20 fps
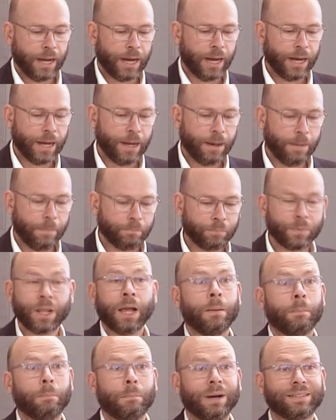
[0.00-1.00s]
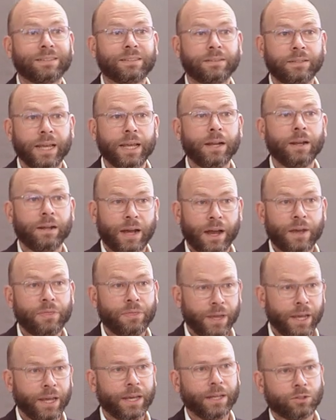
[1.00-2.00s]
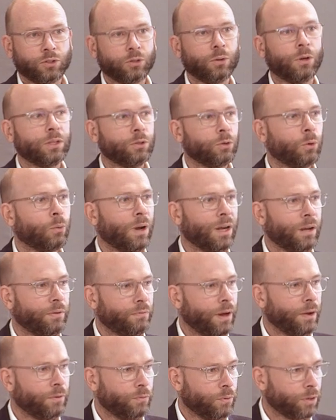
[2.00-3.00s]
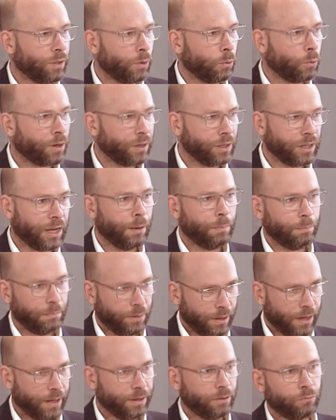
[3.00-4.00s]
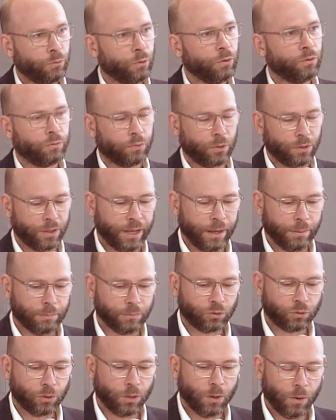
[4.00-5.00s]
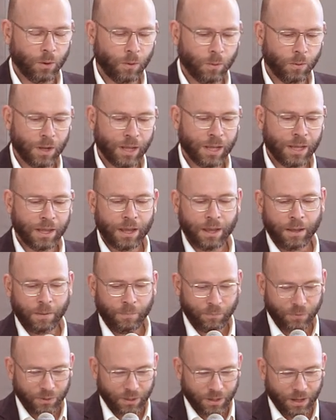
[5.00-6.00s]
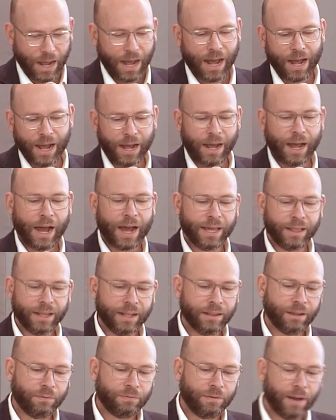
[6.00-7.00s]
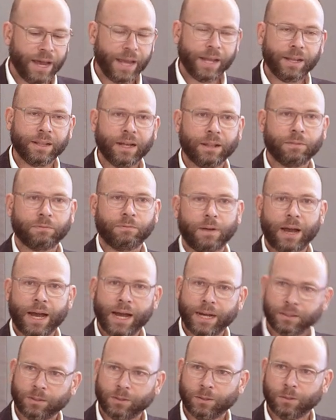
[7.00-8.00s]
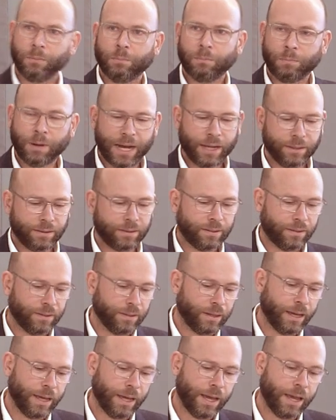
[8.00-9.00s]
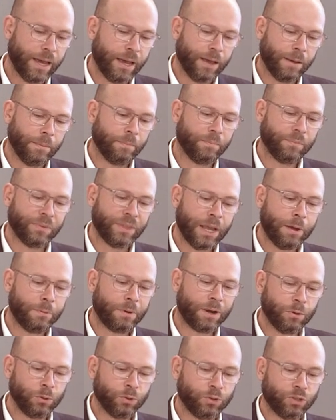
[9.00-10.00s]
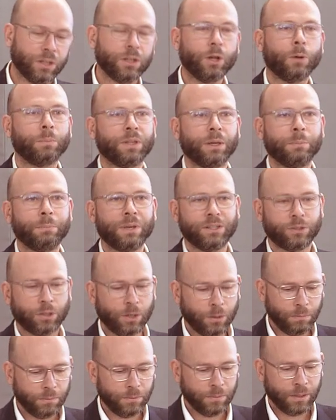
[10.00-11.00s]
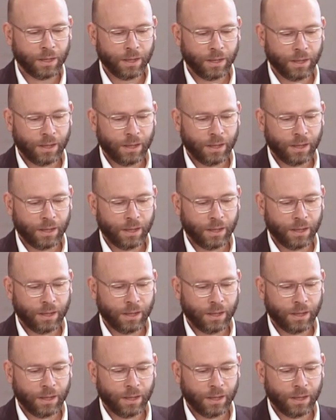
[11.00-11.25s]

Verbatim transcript: Uh, but still, I think it's going to qualify for the World Cup. I root for them. So identifying that fact, but uh, never losing optimism,